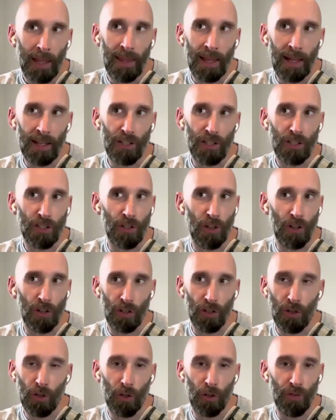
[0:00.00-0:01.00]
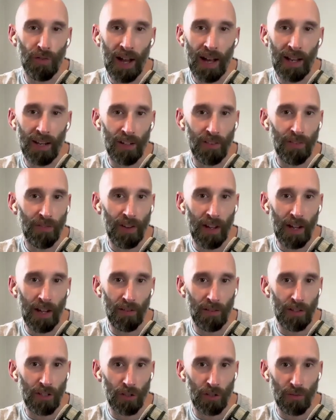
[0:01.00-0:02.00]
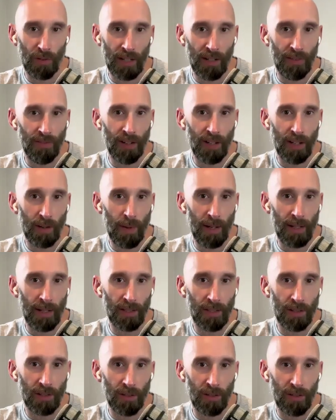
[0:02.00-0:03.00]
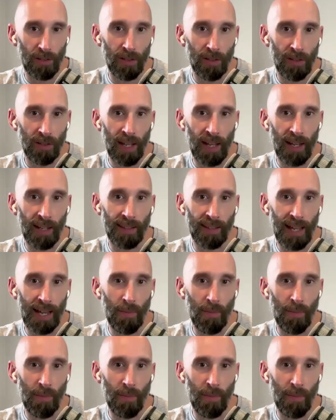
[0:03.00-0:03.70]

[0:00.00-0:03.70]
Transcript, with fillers: they're just not a core value fit, which is really fundamental, then